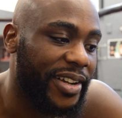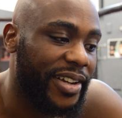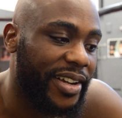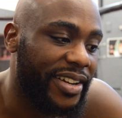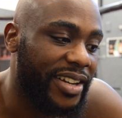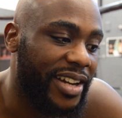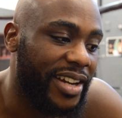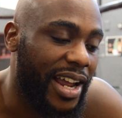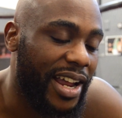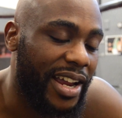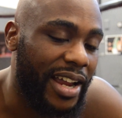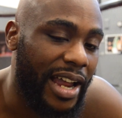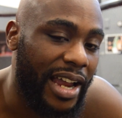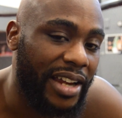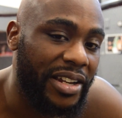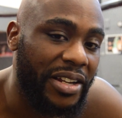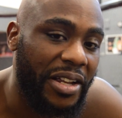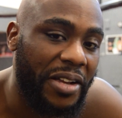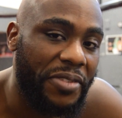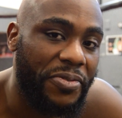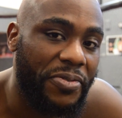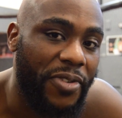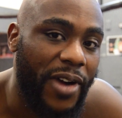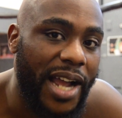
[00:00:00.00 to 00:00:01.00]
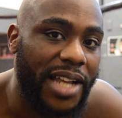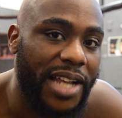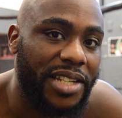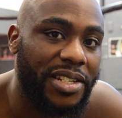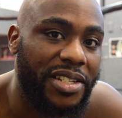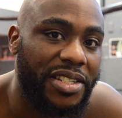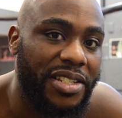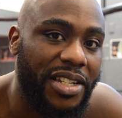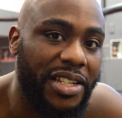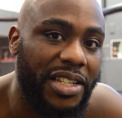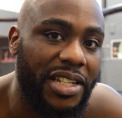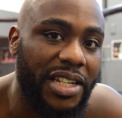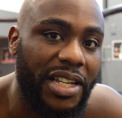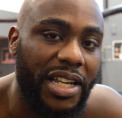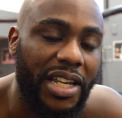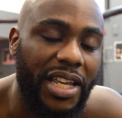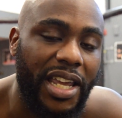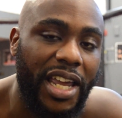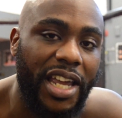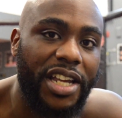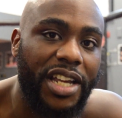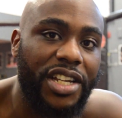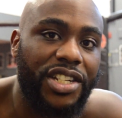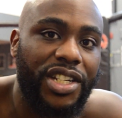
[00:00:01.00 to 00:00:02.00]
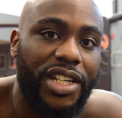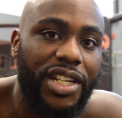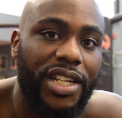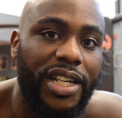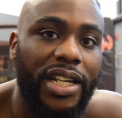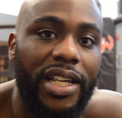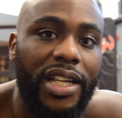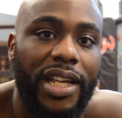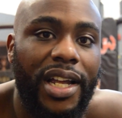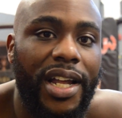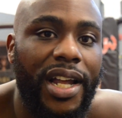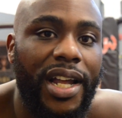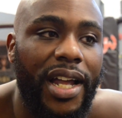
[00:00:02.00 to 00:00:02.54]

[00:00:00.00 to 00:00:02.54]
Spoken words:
I love rising to the occasion.